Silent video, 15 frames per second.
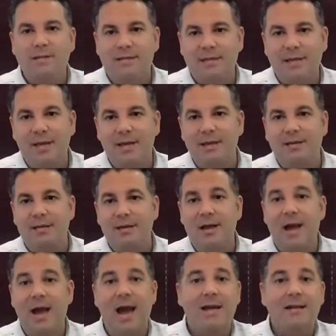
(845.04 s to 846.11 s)
to say it,
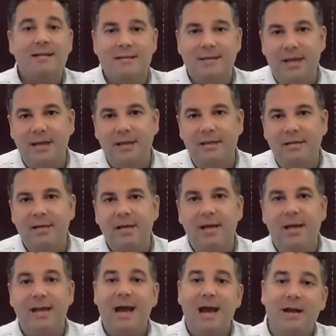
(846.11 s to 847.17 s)
how to say it,
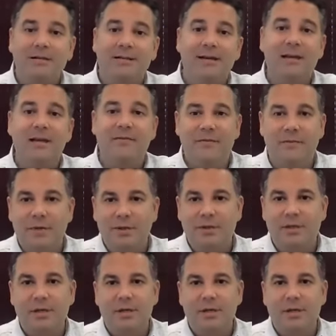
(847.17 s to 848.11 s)
and how to deliver it.